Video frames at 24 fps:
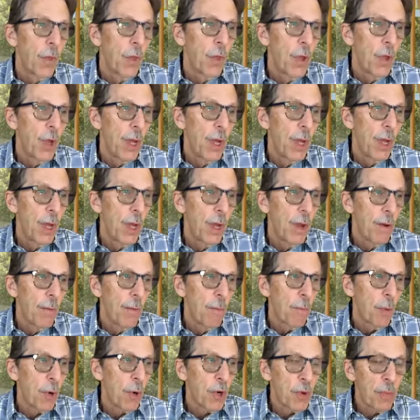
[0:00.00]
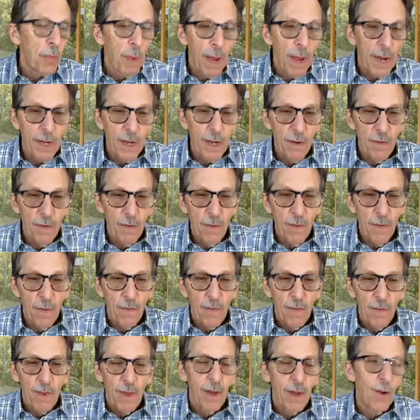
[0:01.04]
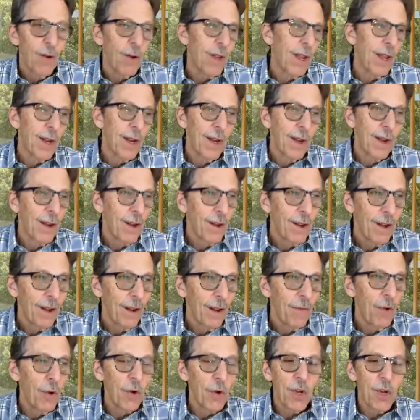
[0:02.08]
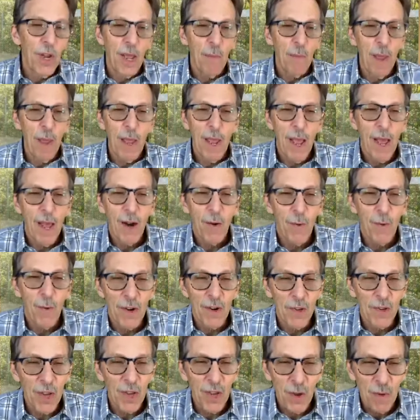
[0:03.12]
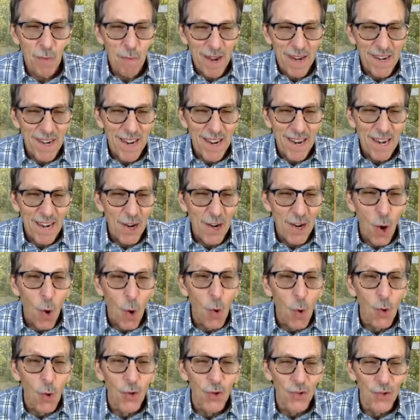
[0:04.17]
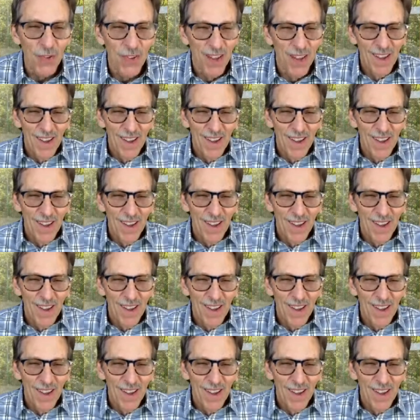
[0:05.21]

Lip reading: the perspective, again, if you're type A, I don't want to say you maintain goals,